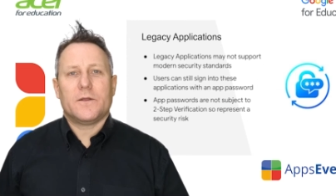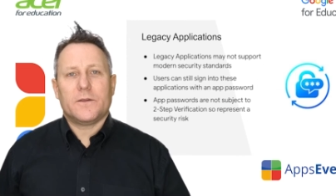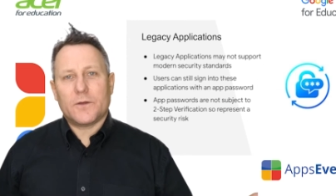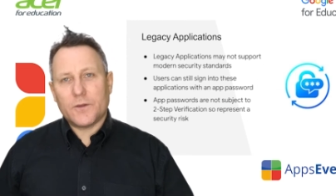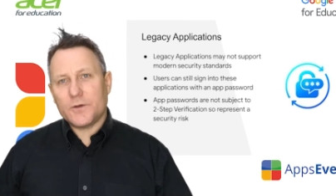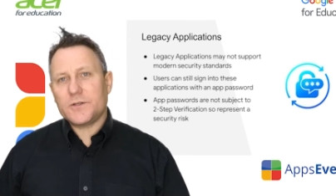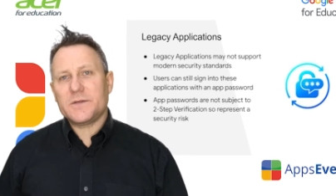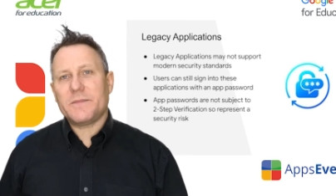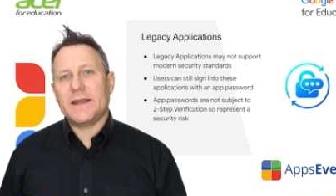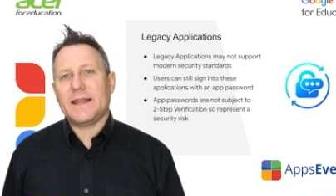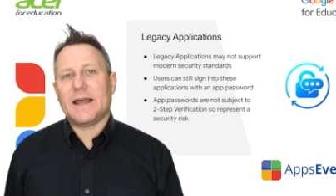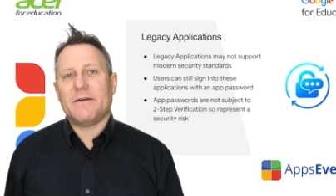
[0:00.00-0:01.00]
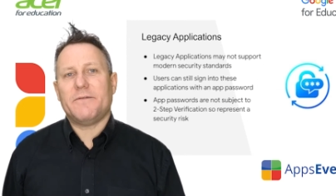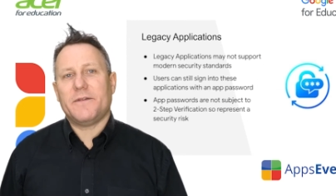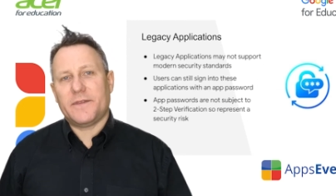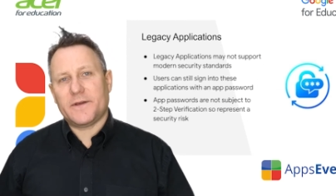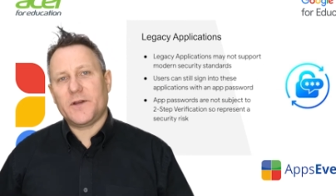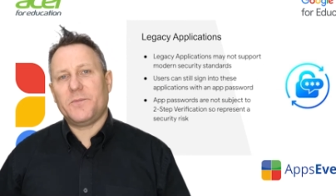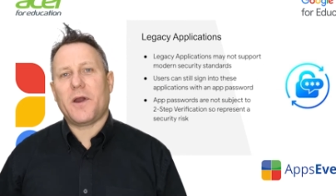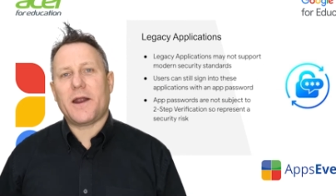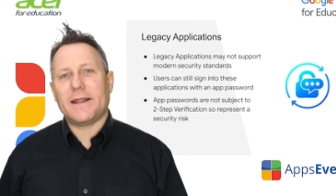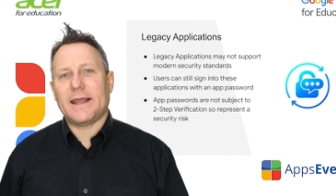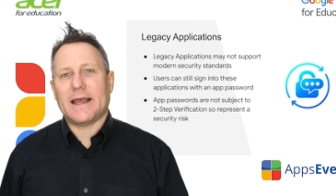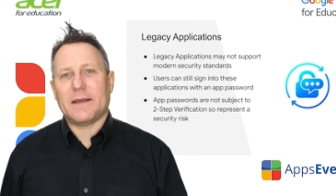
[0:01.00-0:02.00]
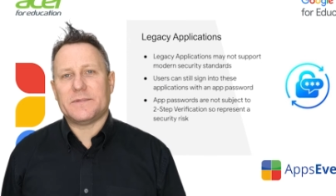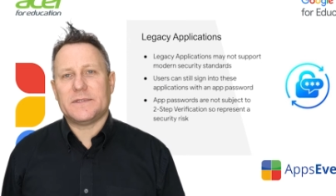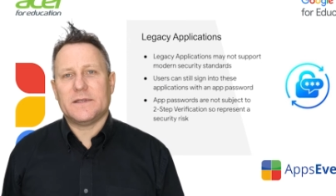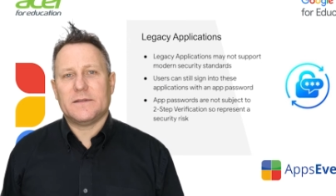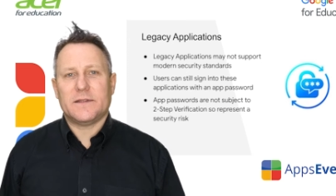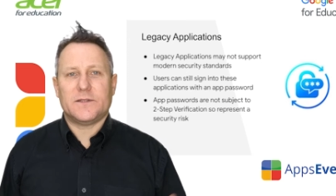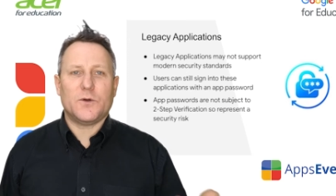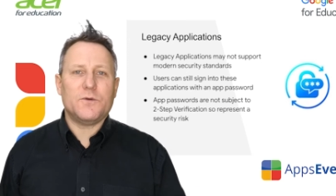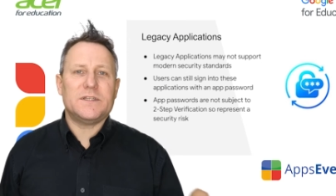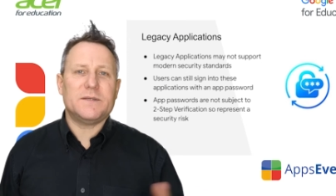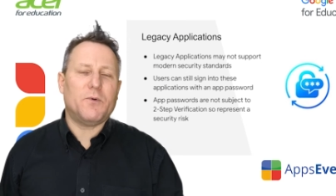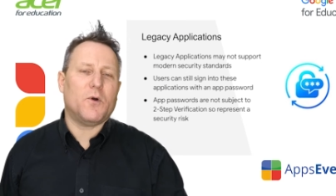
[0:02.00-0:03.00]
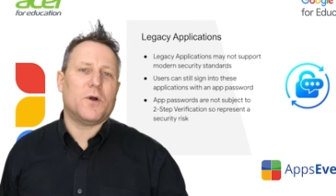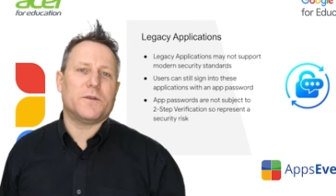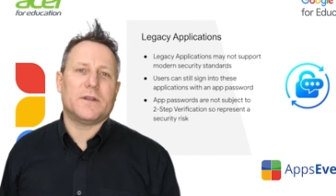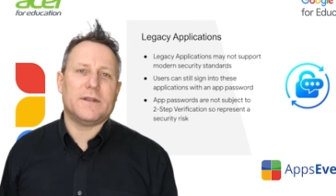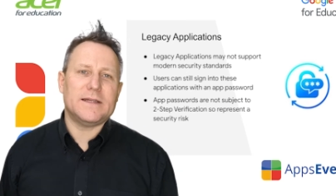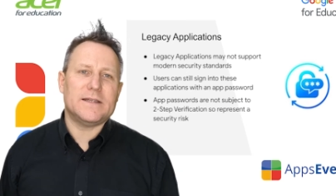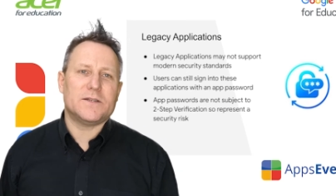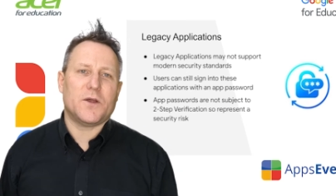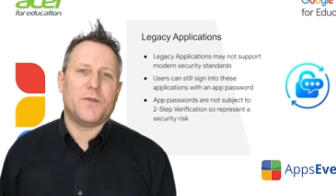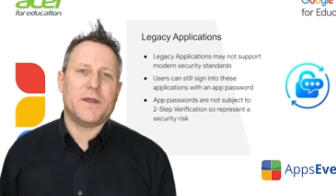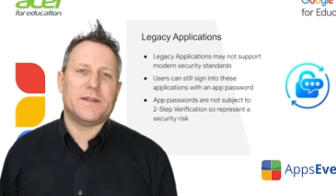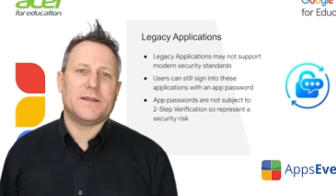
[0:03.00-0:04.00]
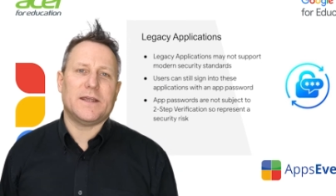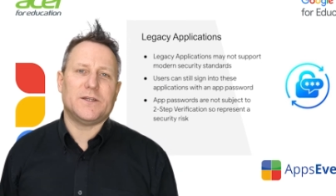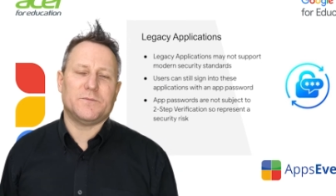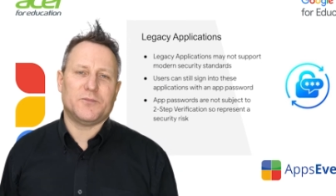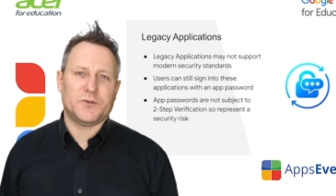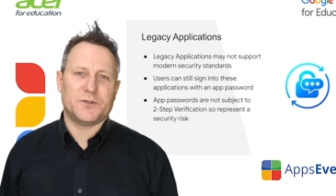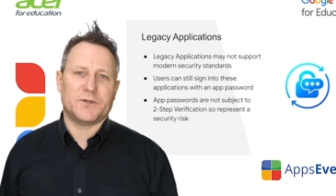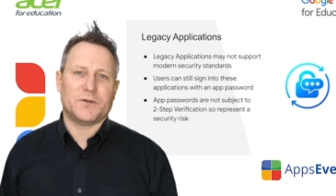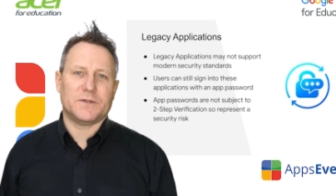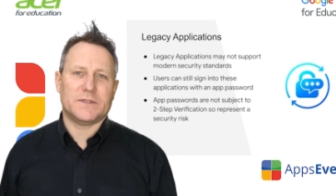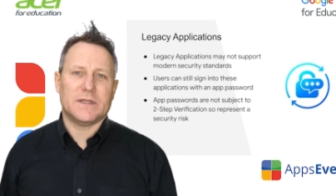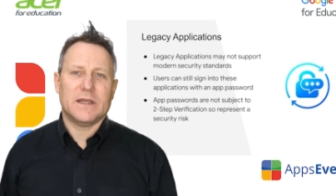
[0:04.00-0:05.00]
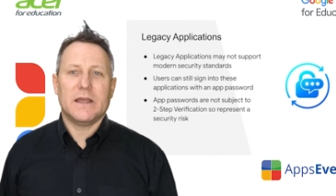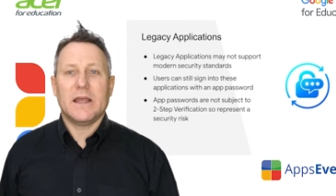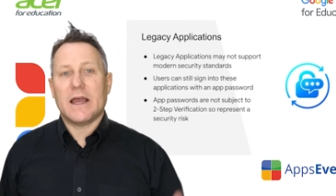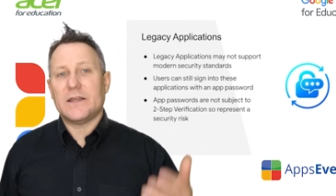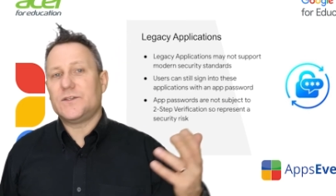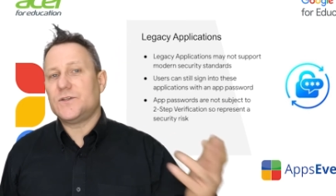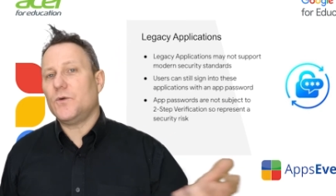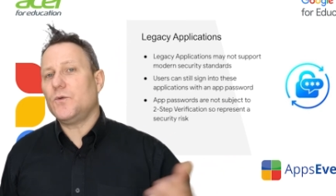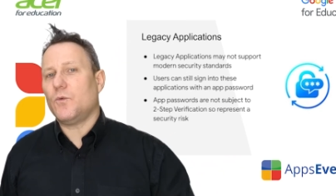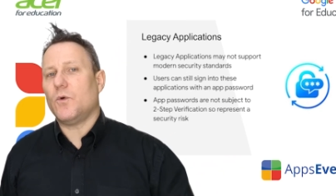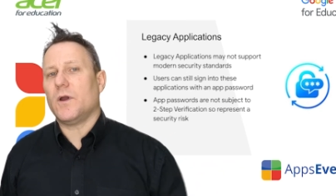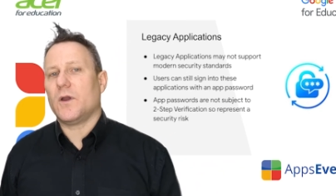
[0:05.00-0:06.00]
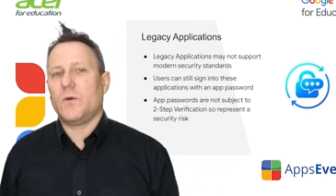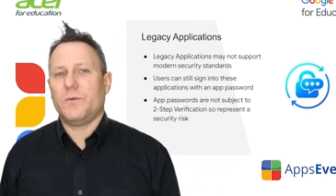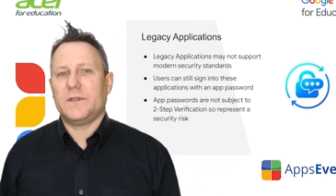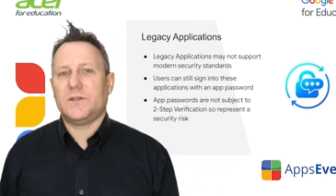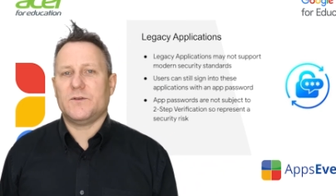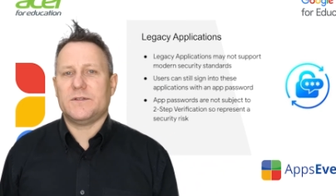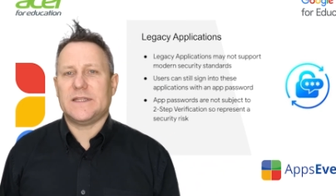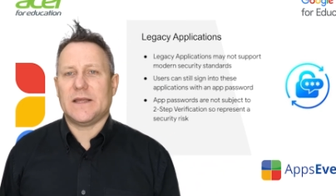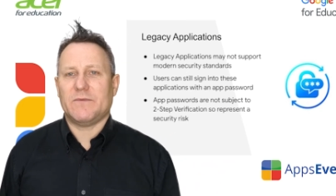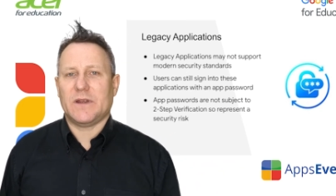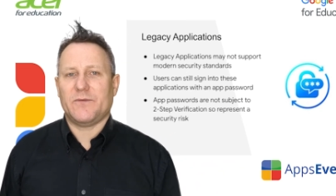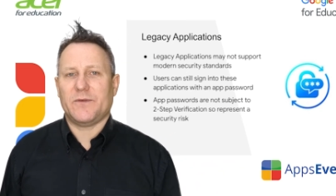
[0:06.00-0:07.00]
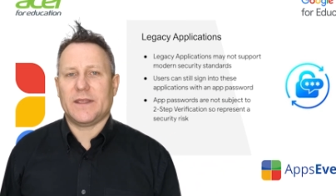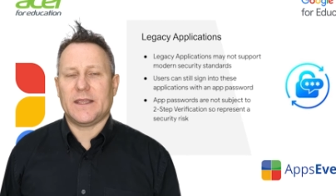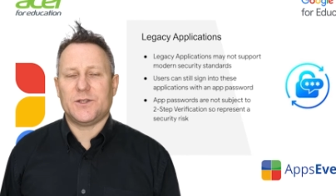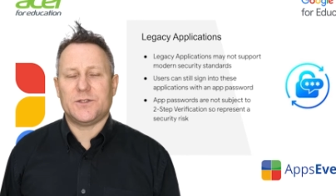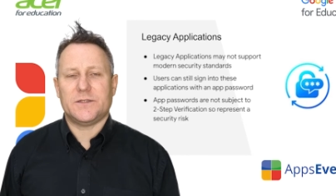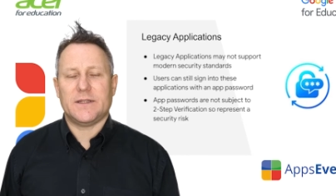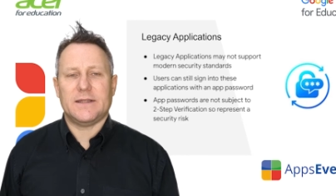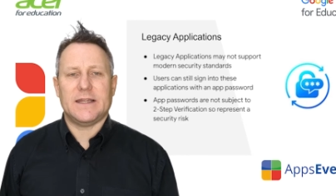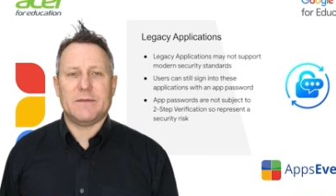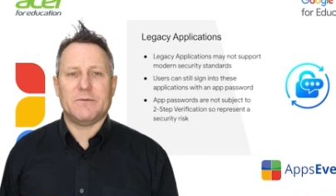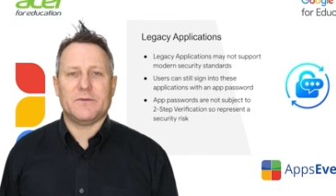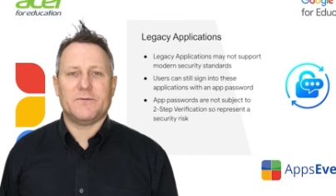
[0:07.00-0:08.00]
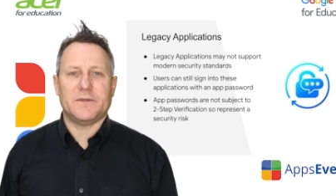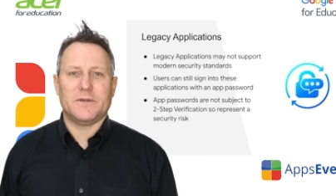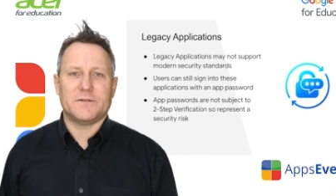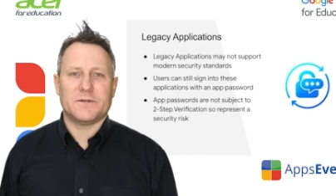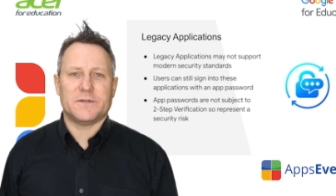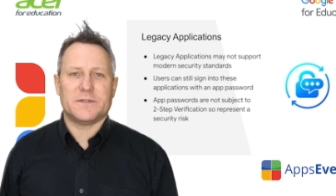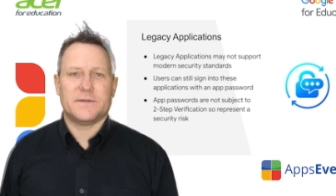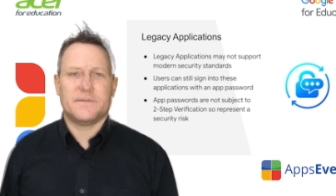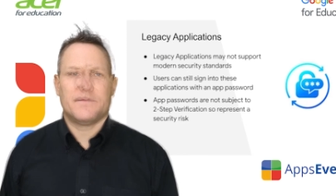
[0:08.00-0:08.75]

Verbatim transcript: Your users might have third-party apps that don't support the latest authentication protocols and don't work with two-step verification enabled for users.